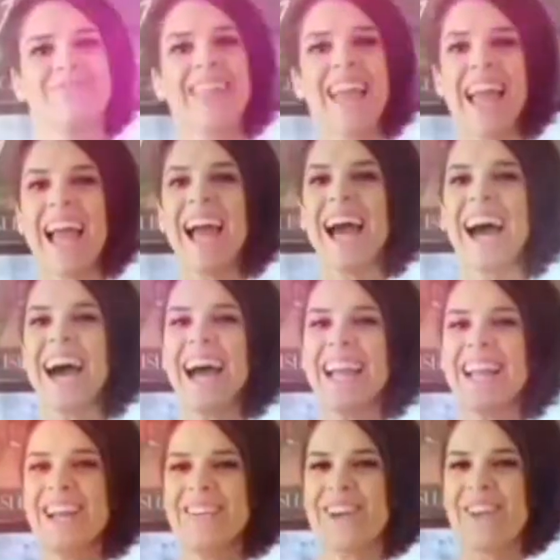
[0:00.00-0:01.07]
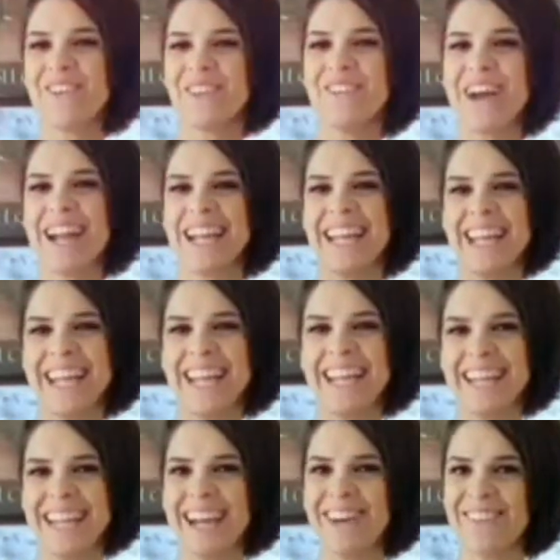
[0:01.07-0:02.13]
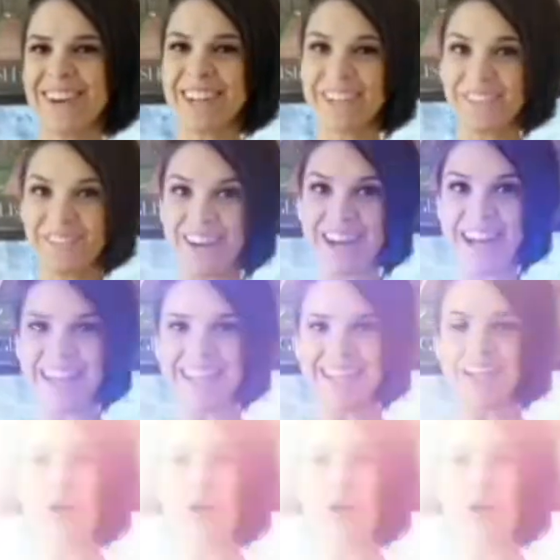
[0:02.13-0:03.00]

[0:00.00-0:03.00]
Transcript: our videos. And if you want to speak English